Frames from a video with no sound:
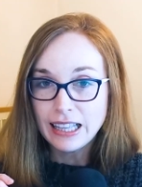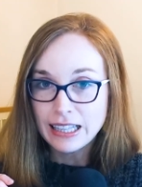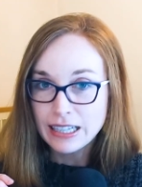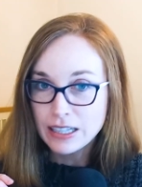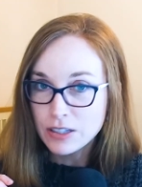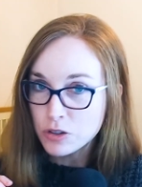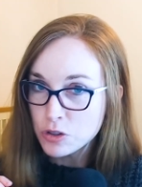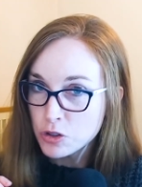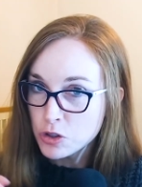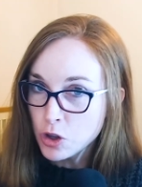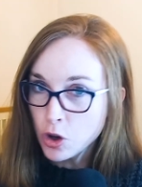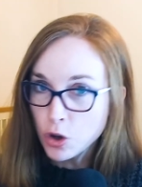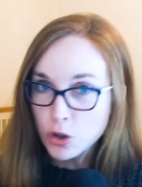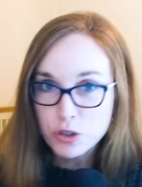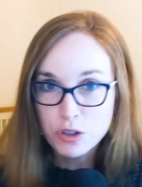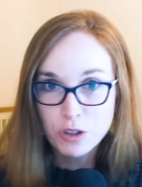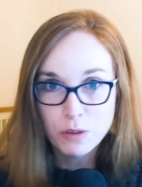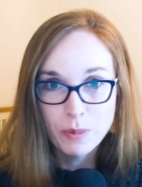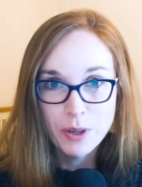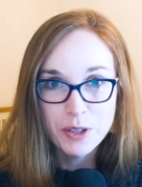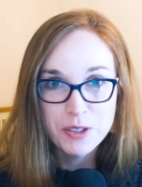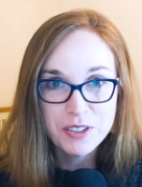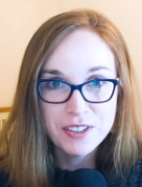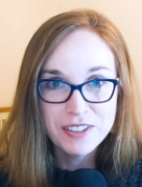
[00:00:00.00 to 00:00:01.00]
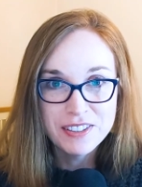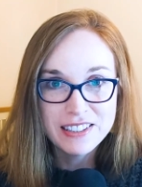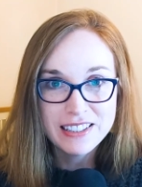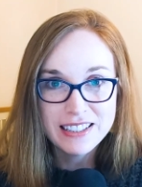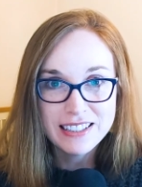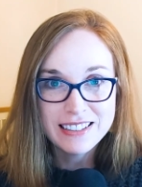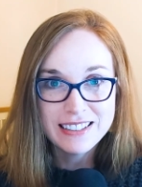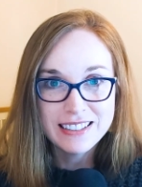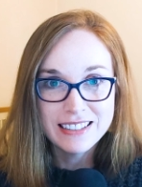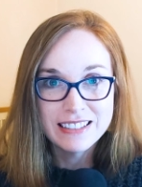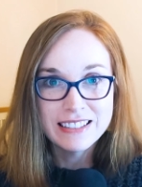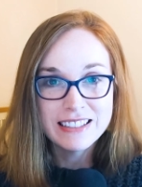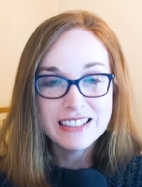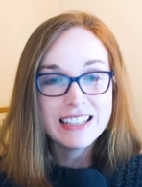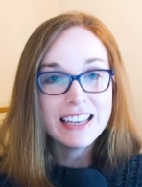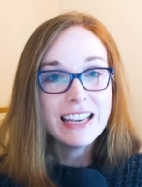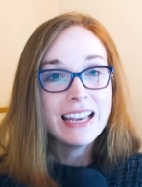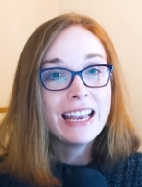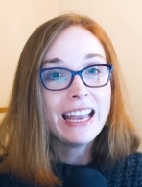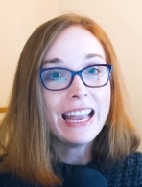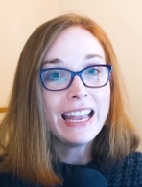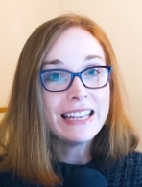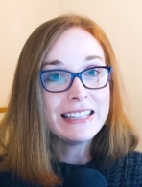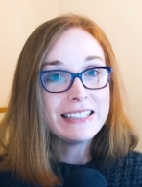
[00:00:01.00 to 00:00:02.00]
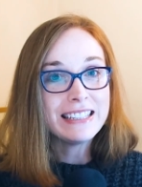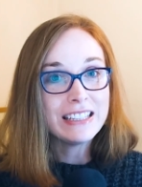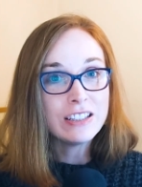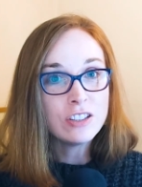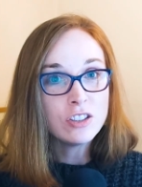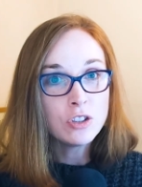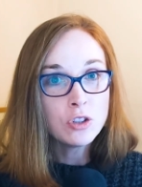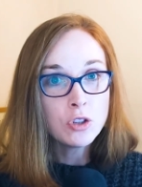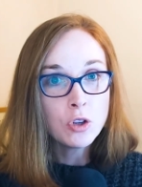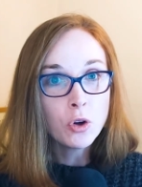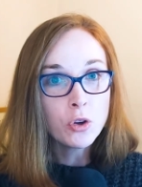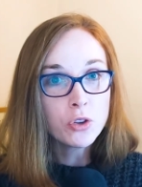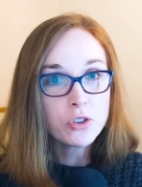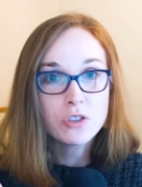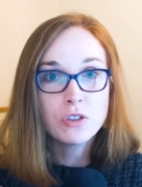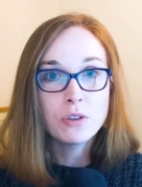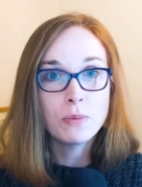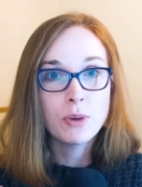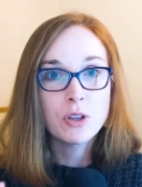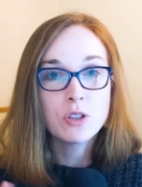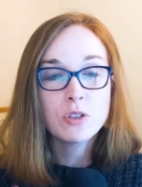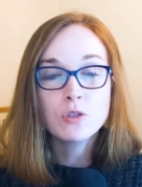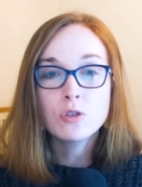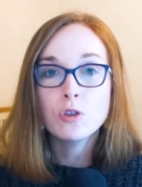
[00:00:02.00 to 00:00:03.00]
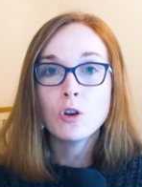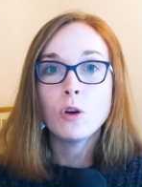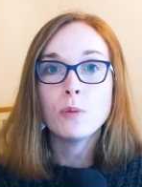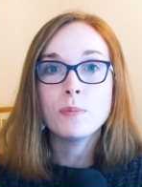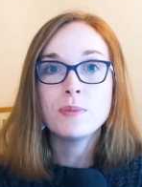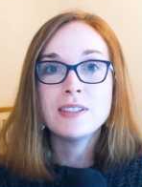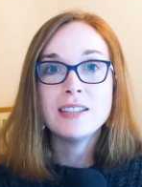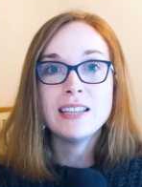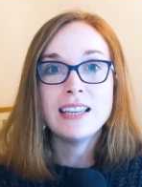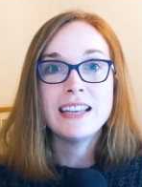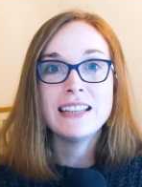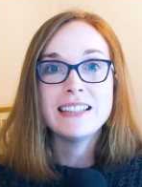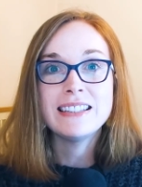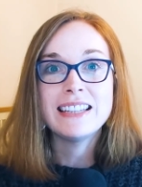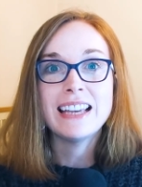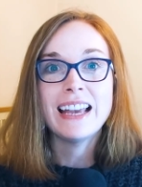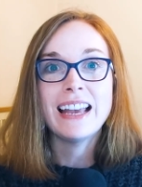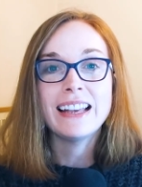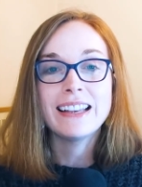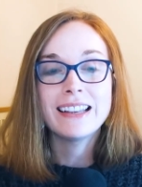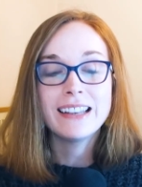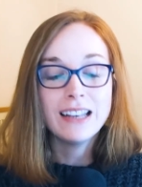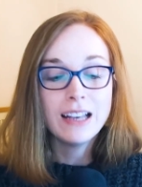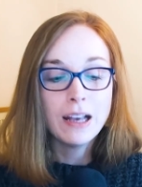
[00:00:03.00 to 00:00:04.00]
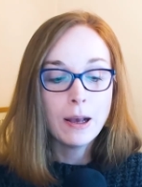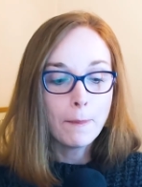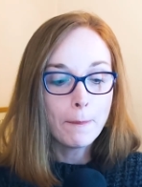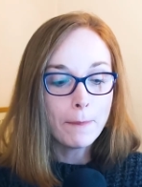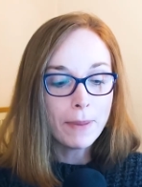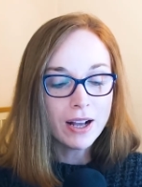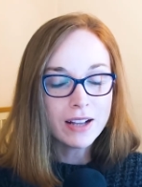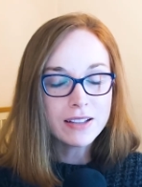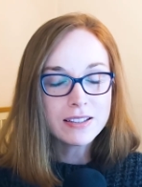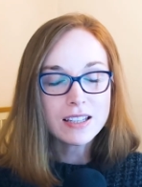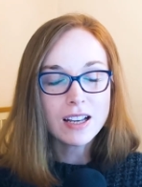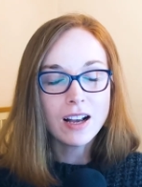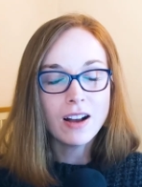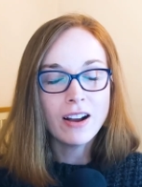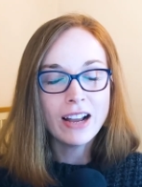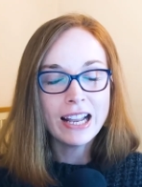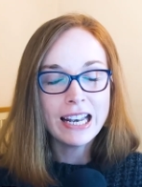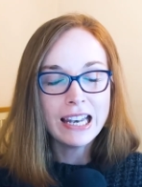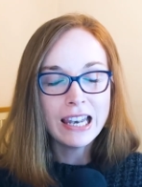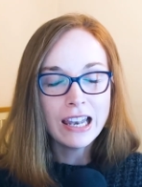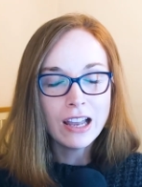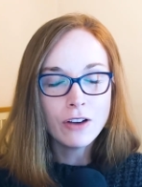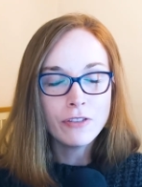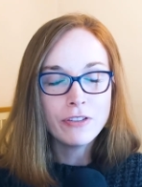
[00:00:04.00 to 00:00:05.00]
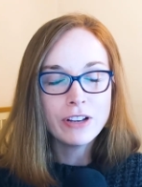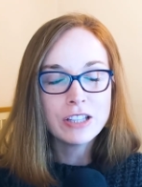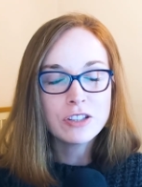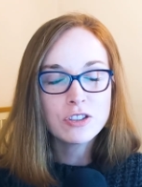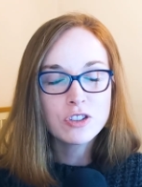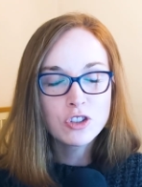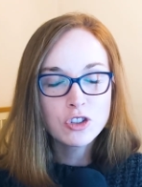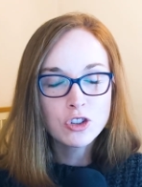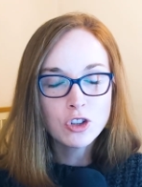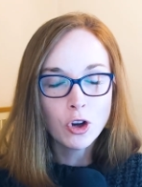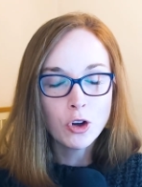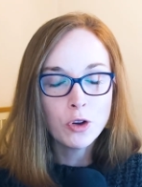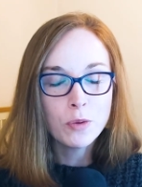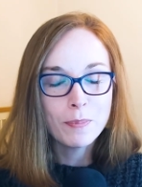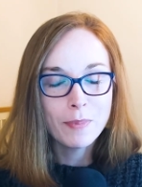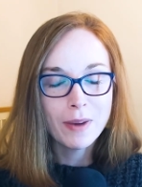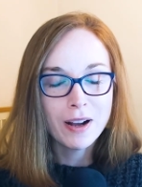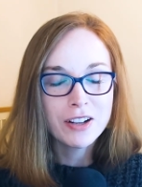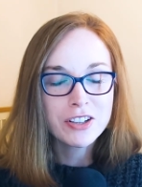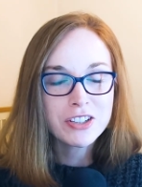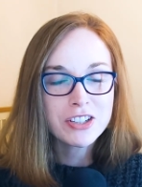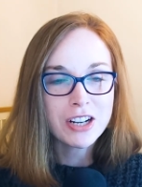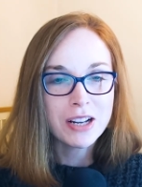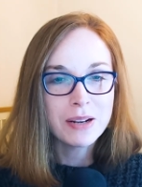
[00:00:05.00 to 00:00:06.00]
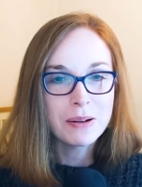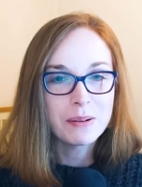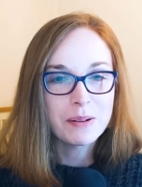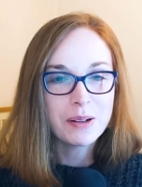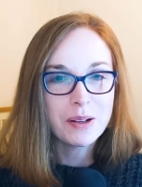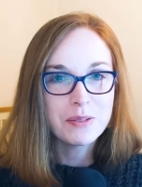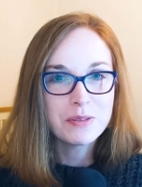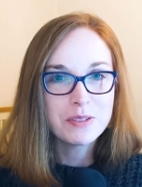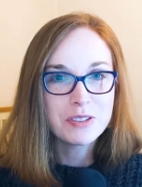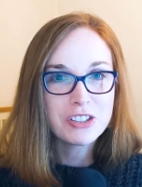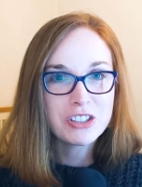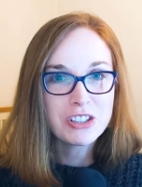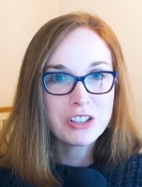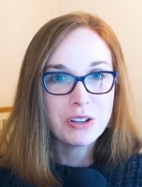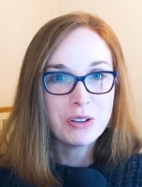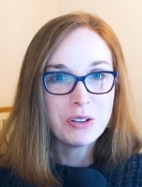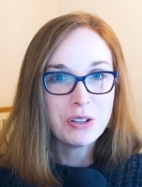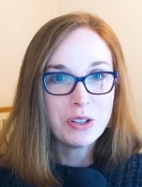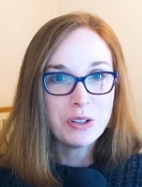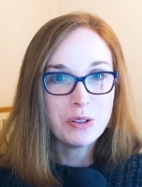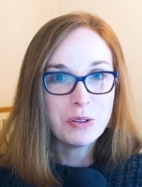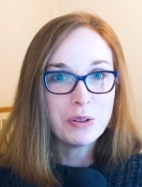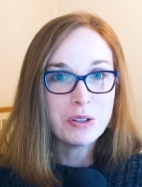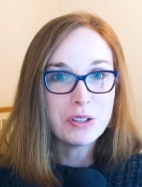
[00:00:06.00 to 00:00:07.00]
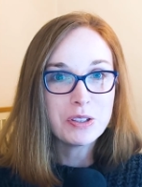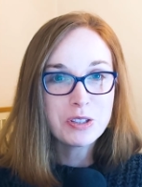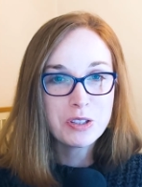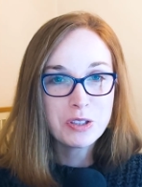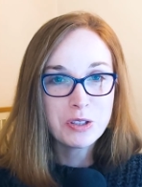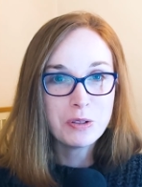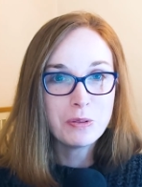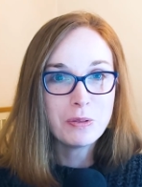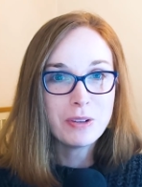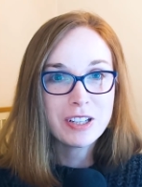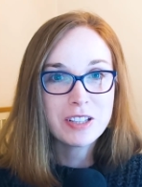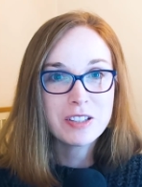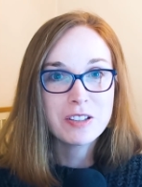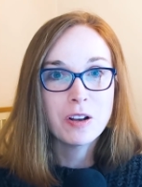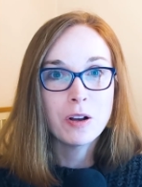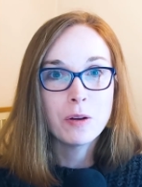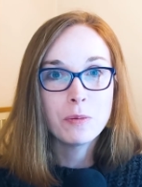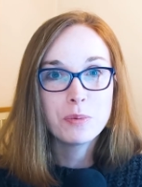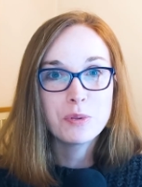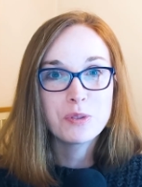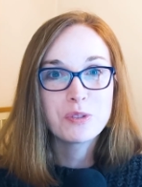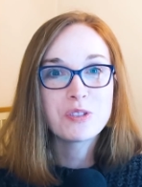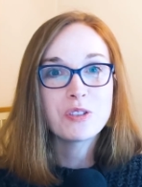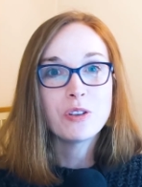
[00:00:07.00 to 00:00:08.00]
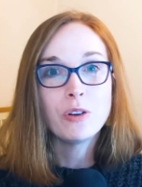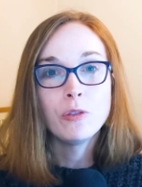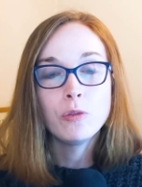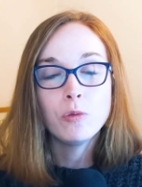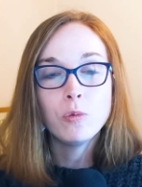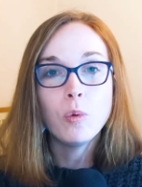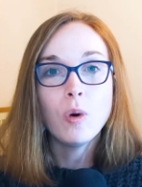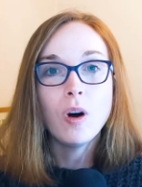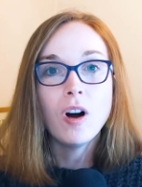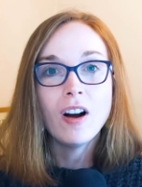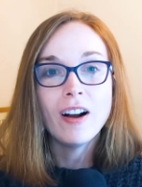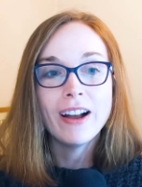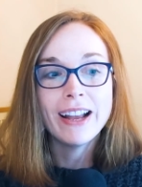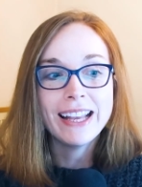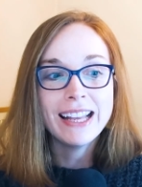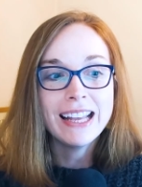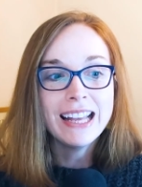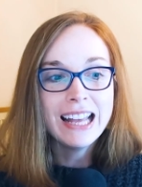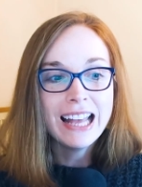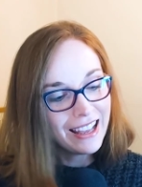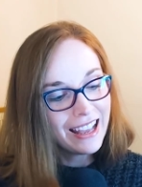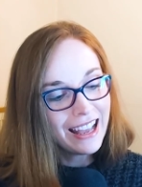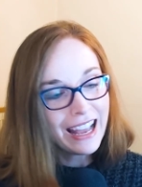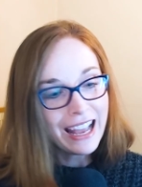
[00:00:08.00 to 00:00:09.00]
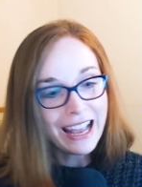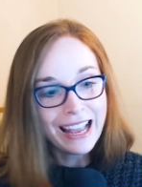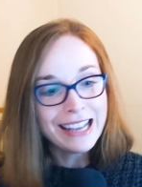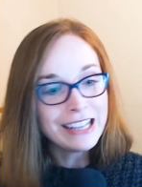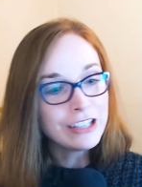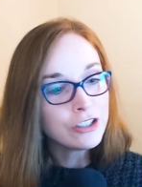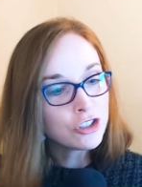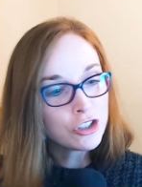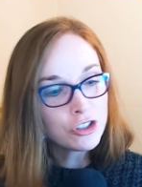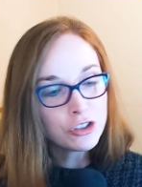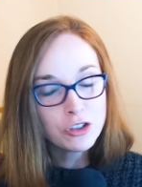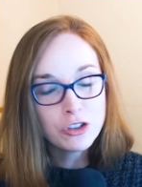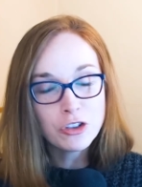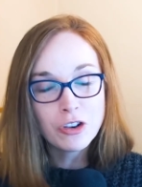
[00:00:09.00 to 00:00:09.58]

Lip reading: It is not the most consistent, it is not the most top tier deck, but I love it so much, and I'm going to show you 2 examples of why. Ancient